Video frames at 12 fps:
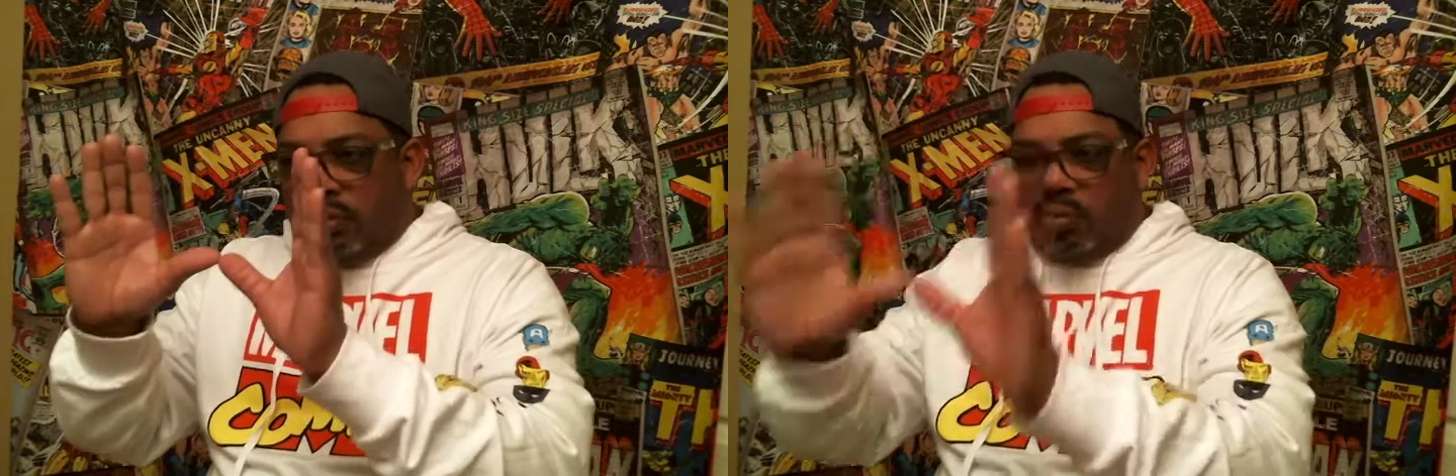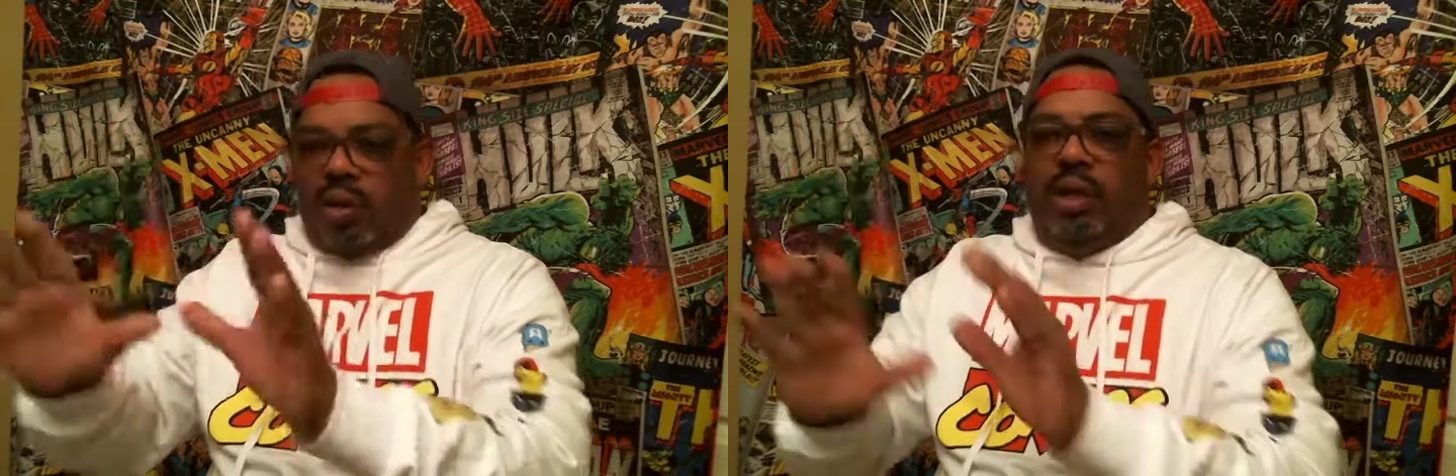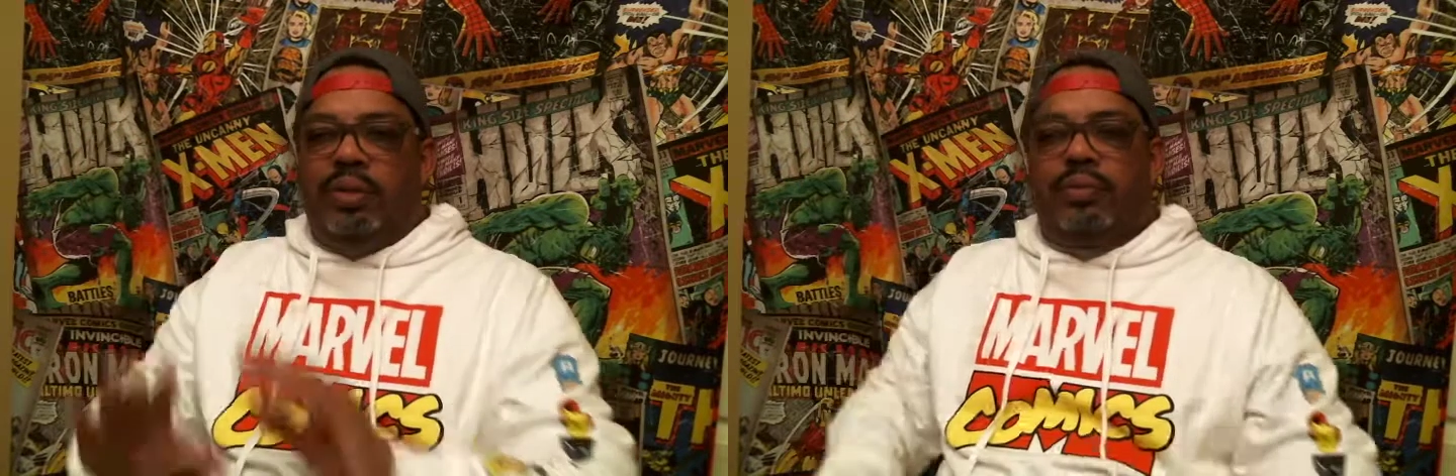
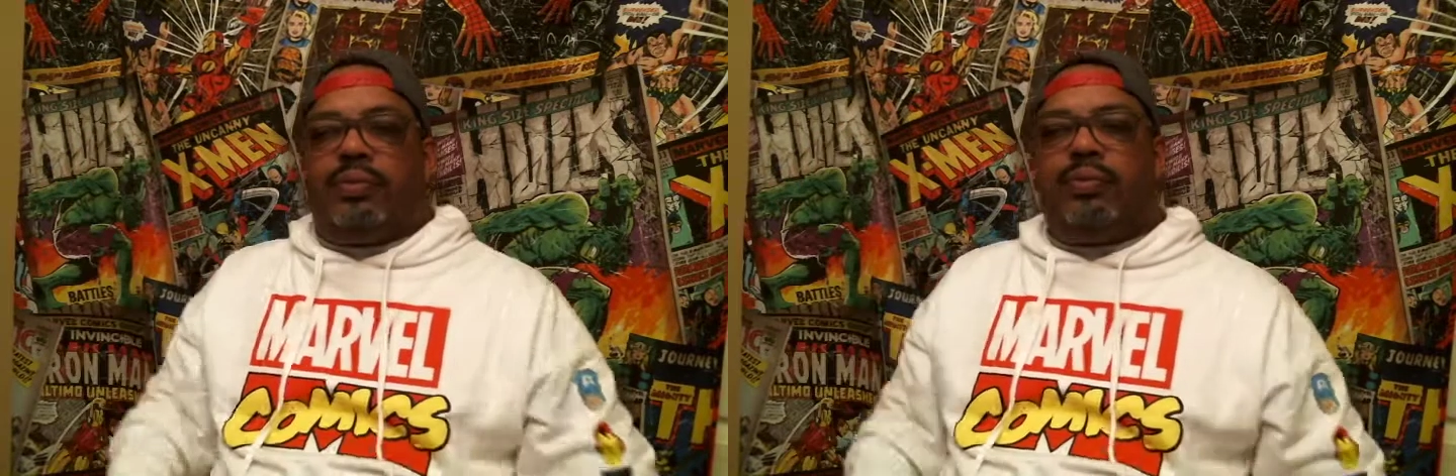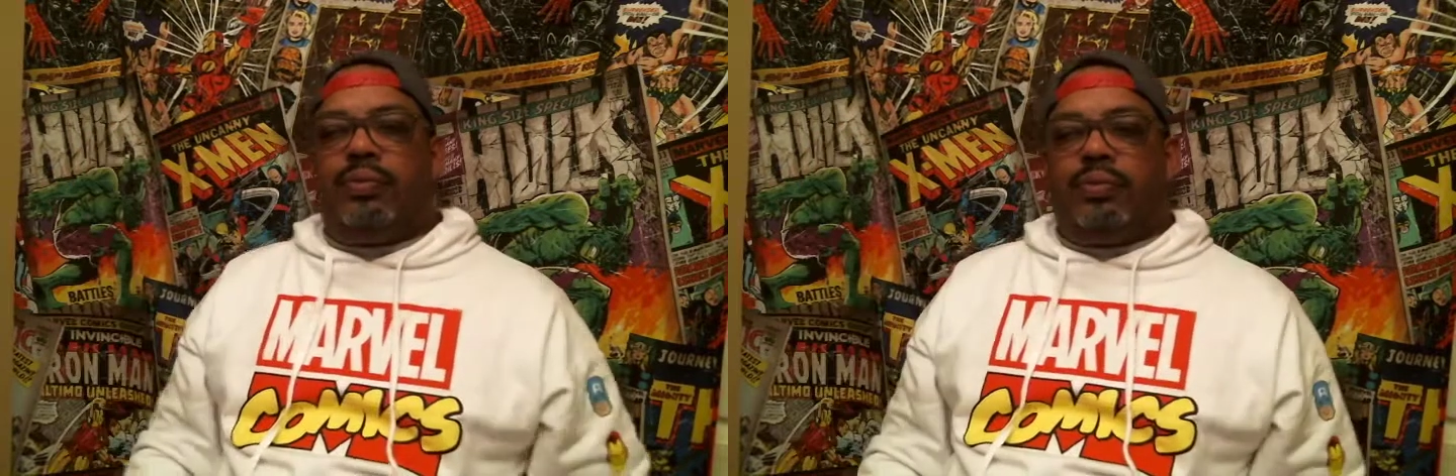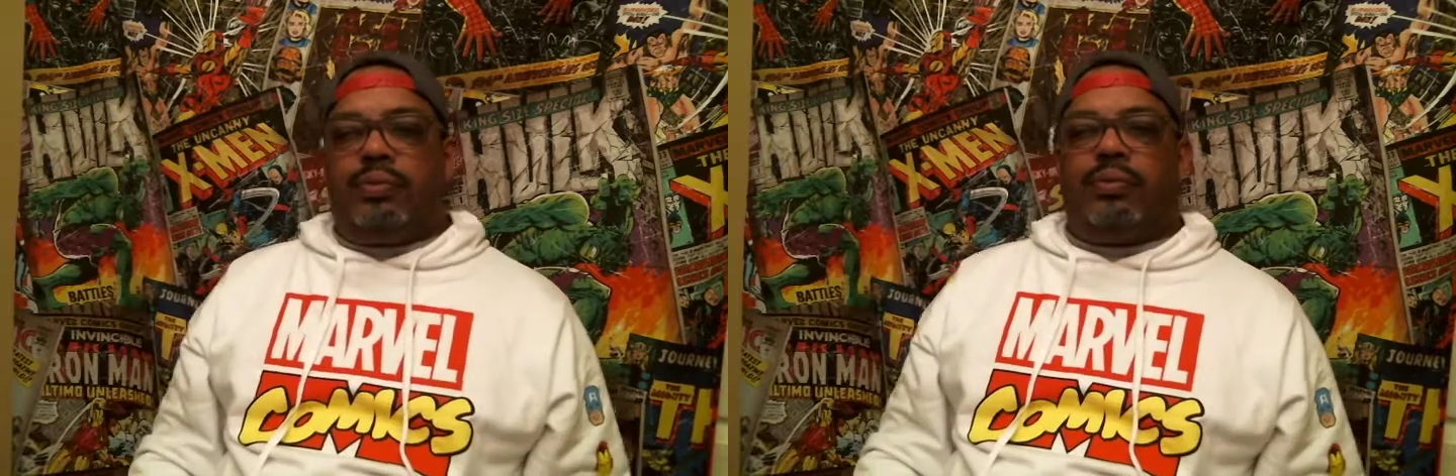one.
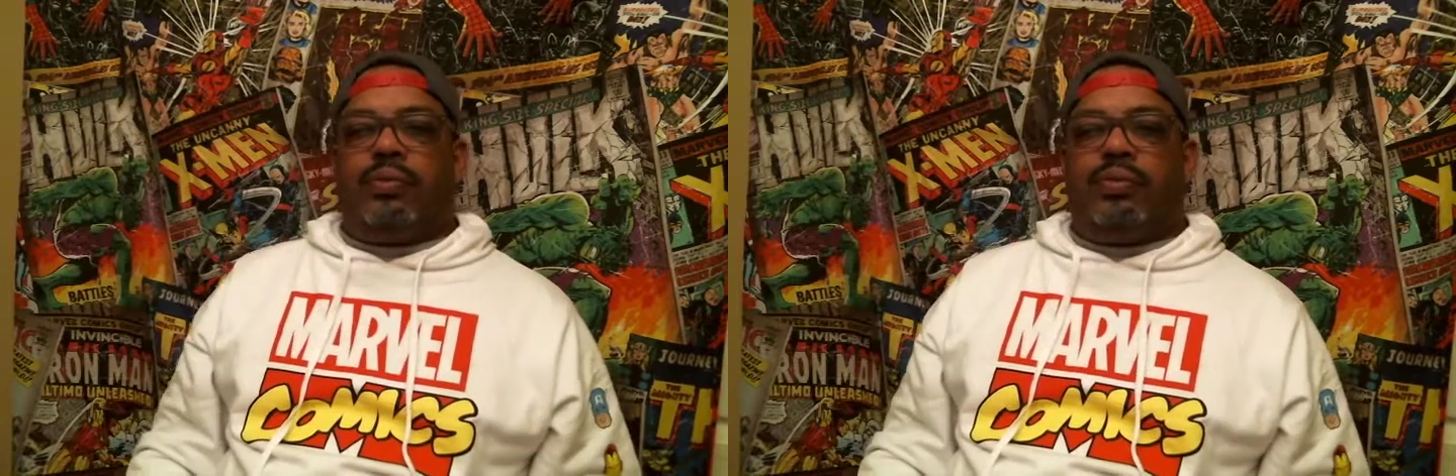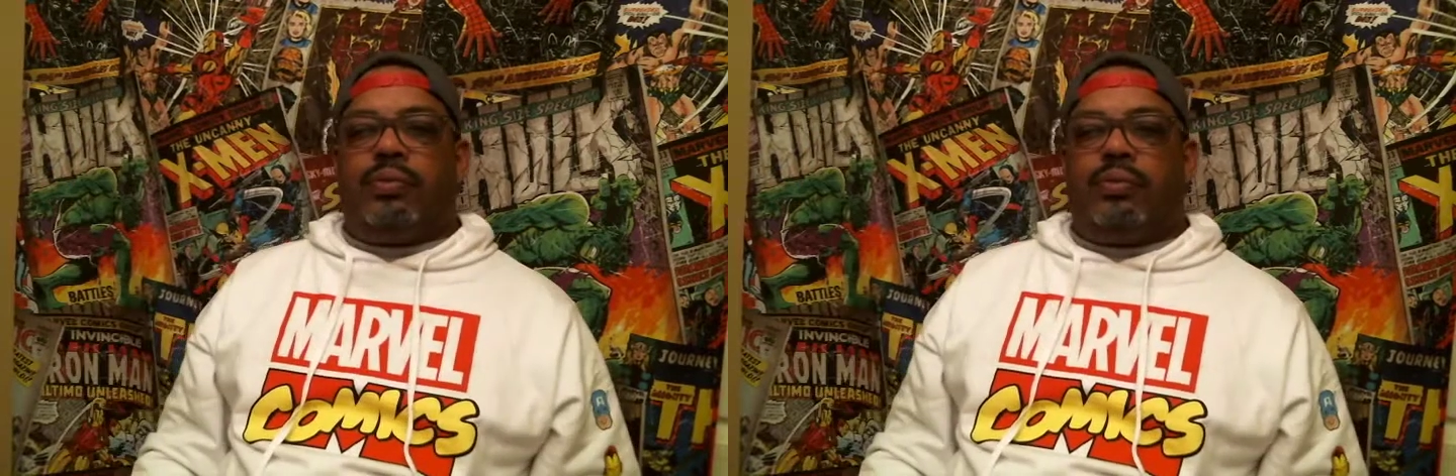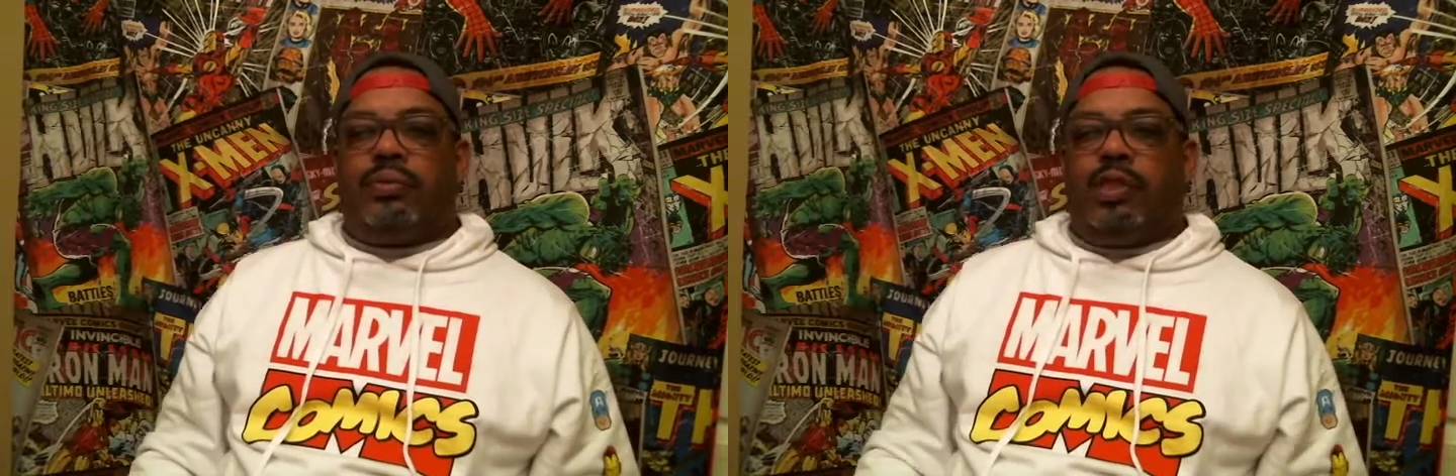
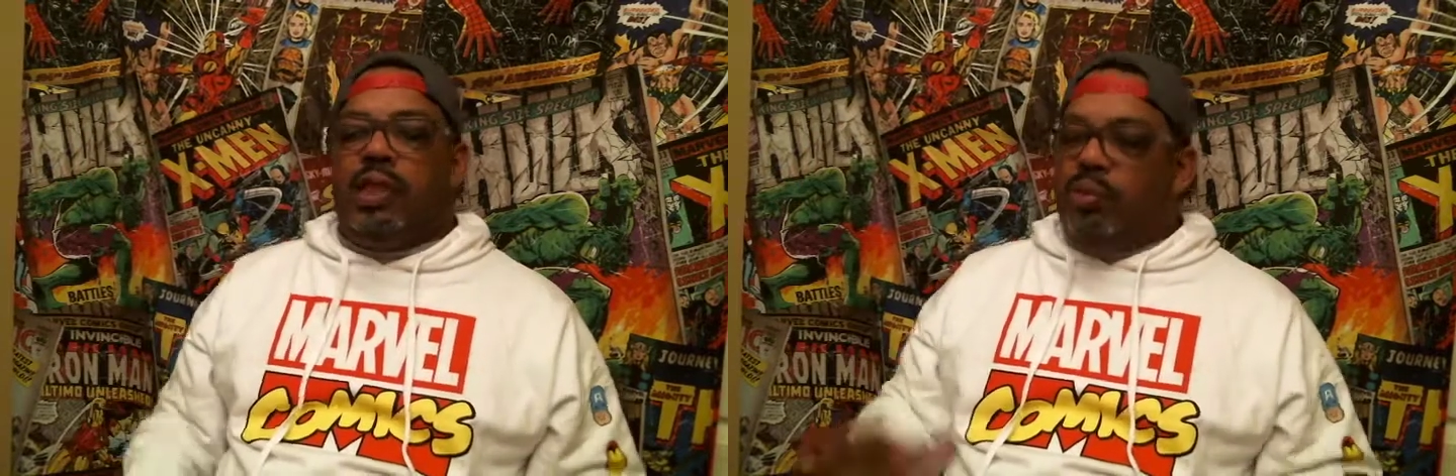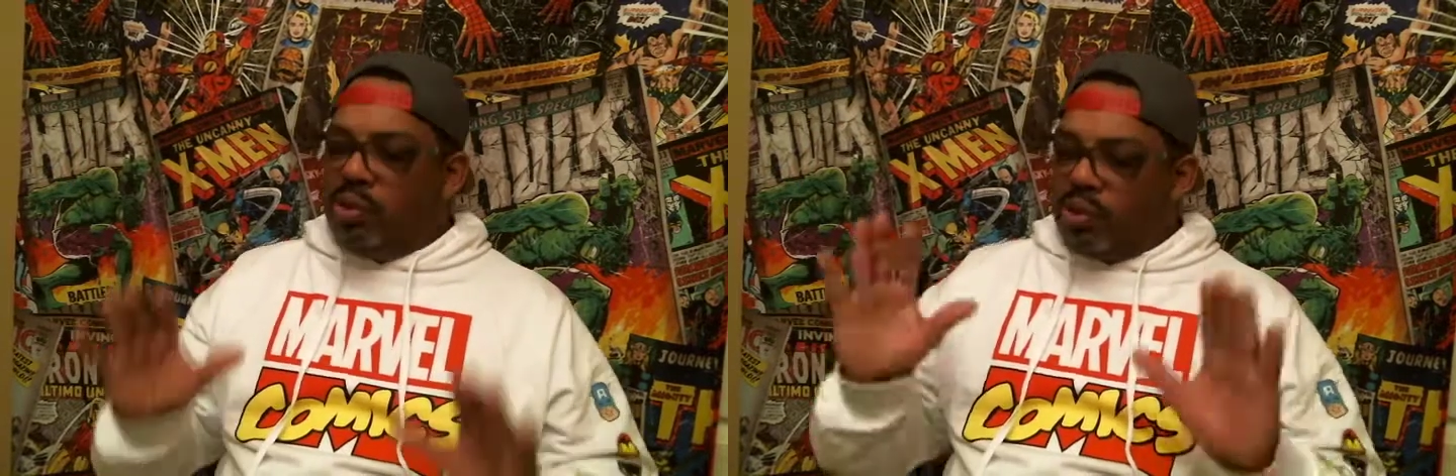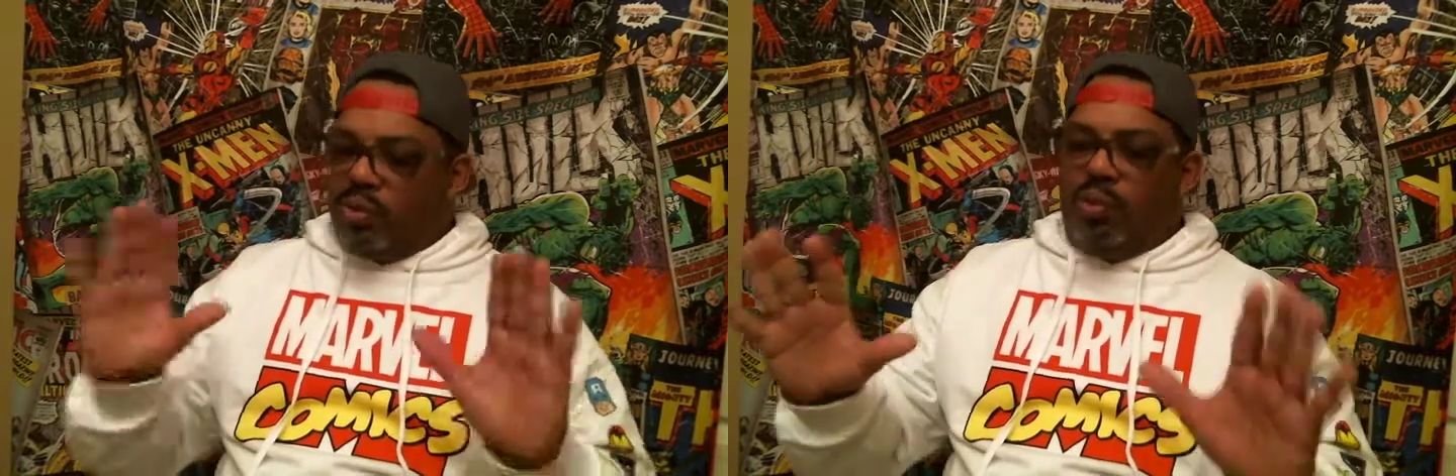He
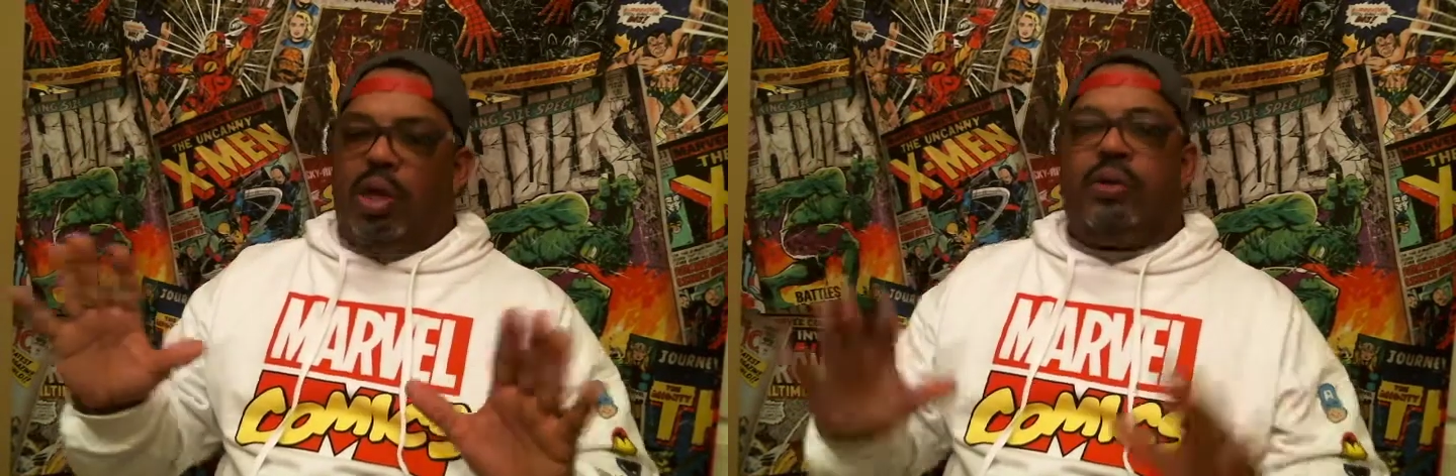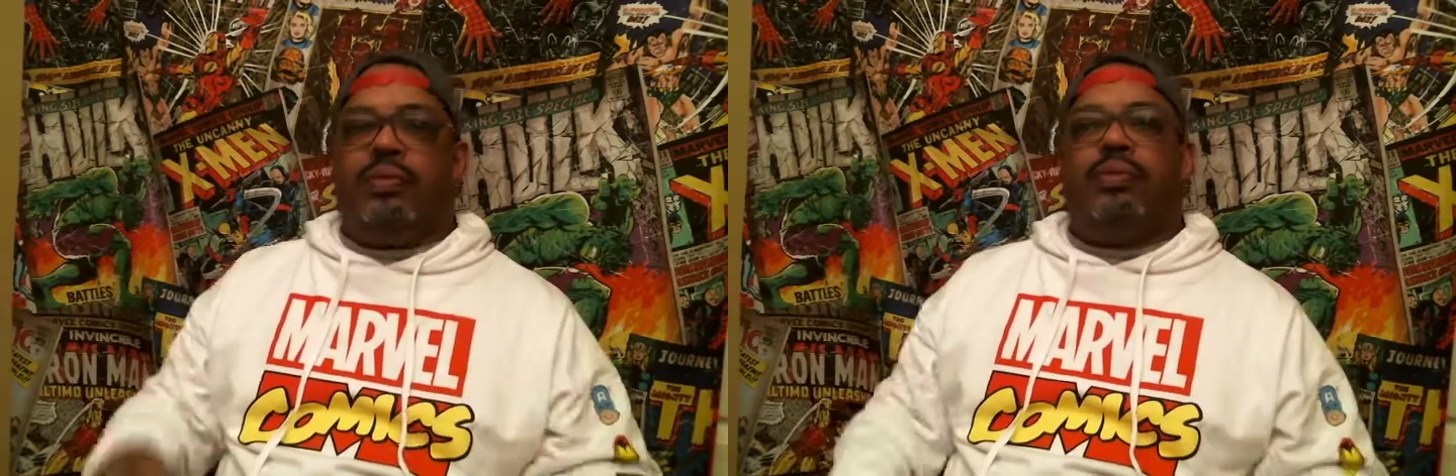was the one.